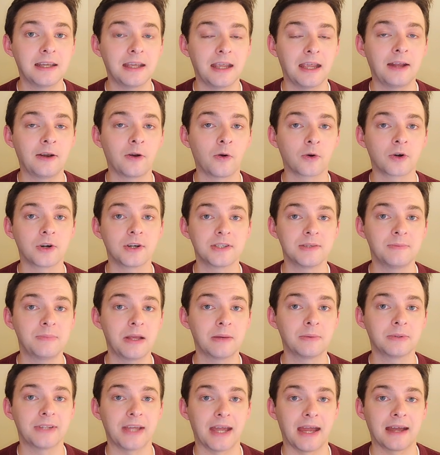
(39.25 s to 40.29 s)
in order to be
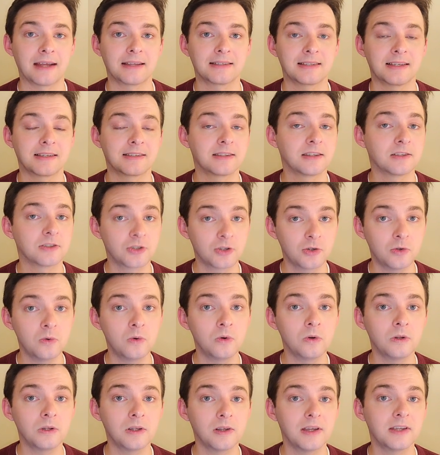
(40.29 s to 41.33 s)
able to access the
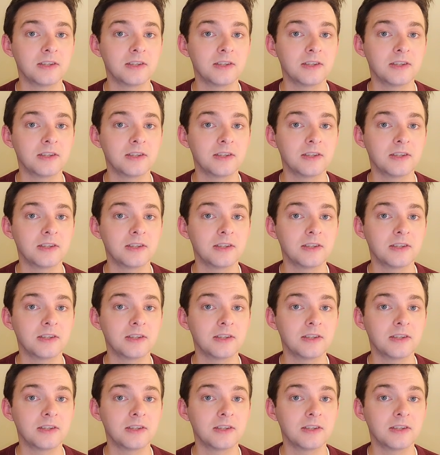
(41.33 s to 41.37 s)
tool,